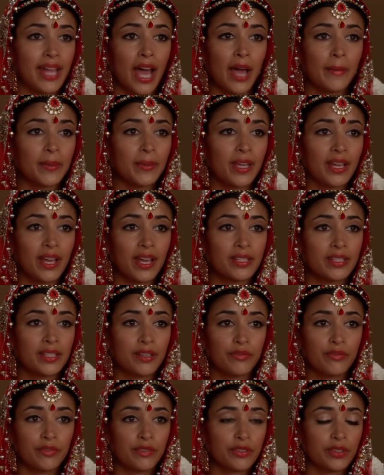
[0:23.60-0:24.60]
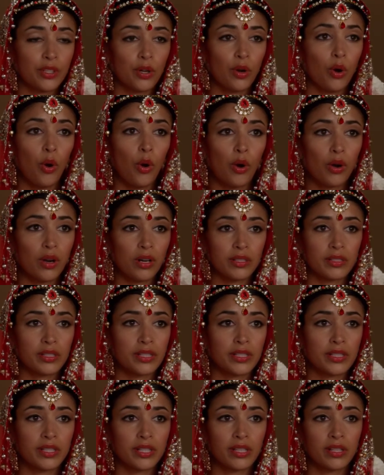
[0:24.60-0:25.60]
not because of the
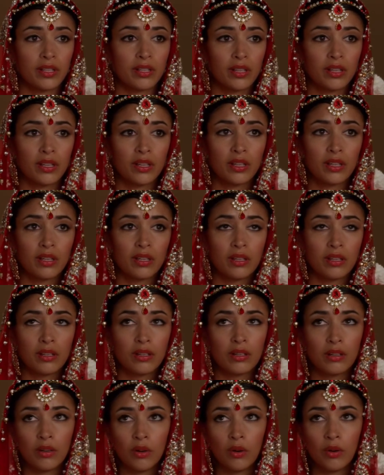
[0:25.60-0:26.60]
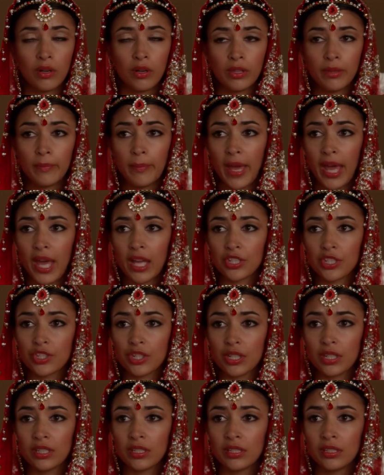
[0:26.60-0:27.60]
horse or the
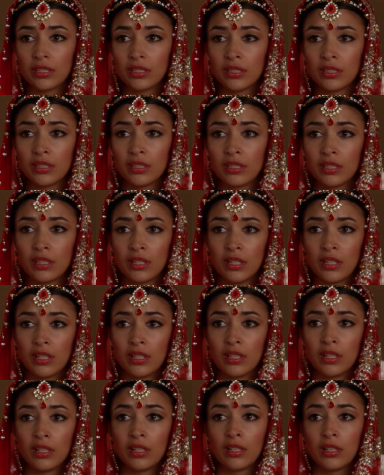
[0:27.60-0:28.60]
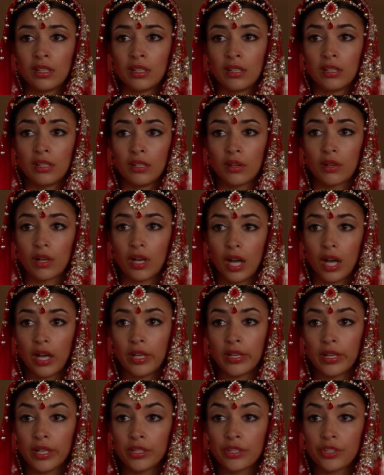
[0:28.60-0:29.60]
badger or
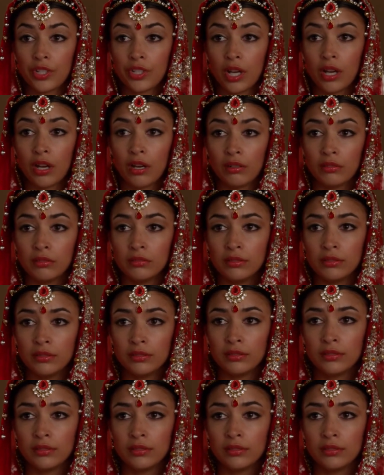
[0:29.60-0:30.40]
Cotton Eye Joe.